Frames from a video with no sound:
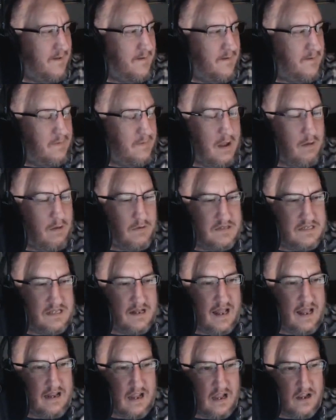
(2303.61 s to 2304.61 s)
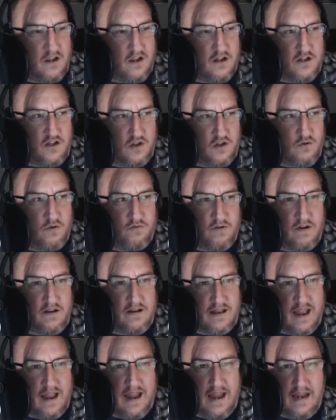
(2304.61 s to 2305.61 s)
like a good 2 or 3
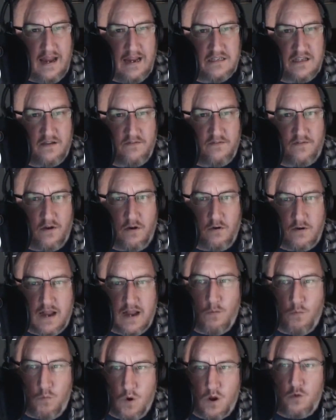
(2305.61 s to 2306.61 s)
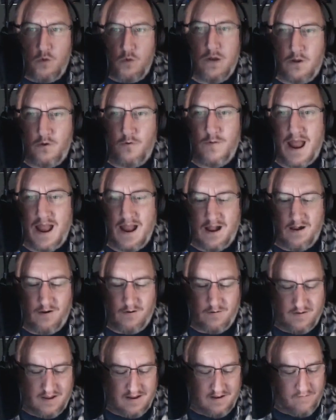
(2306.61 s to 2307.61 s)
days of, okay, what do we do
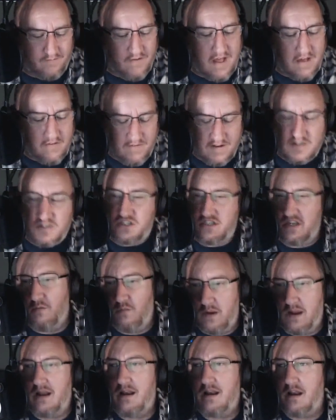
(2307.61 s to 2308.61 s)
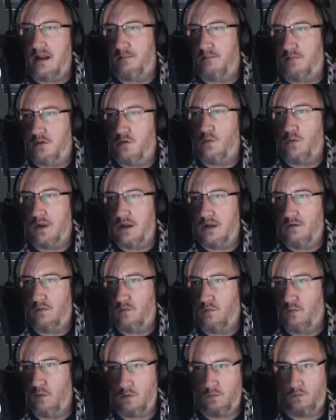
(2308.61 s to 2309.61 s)
now? And eventually we ended up doing
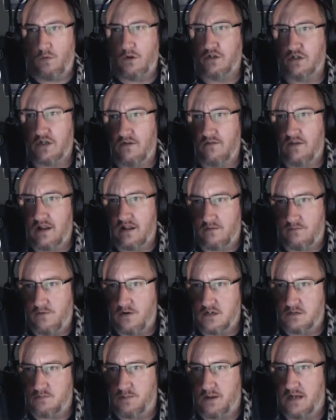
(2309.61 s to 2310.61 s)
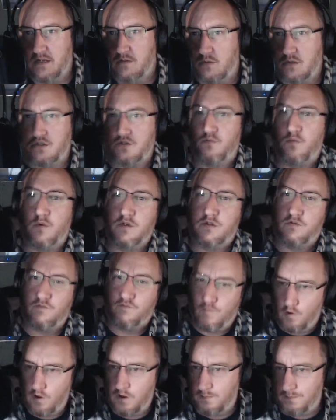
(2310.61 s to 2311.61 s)
what we should have done in the first place, which was
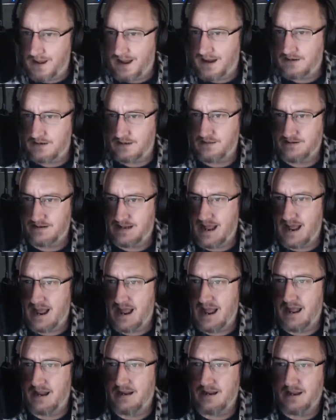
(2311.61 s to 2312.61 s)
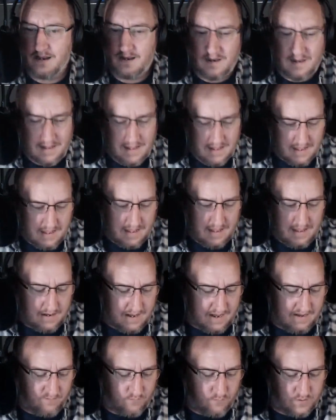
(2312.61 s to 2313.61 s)
rolling back to the tag, and
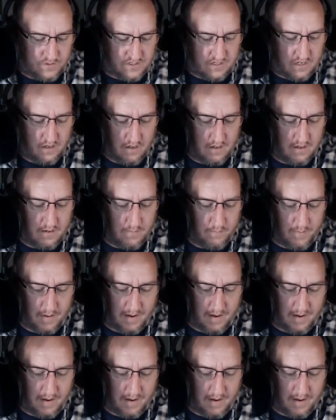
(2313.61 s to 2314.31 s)
life was good. But